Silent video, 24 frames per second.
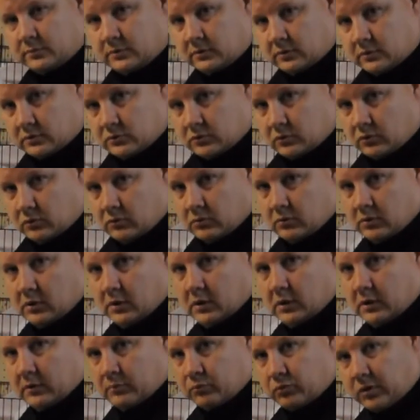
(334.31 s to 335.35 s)
so there's no
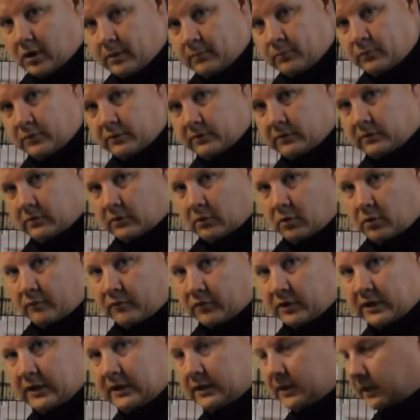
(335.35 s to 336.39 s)
problem with uh,
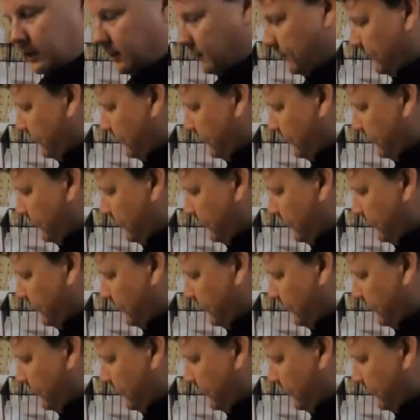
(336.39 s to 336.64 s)
overheating.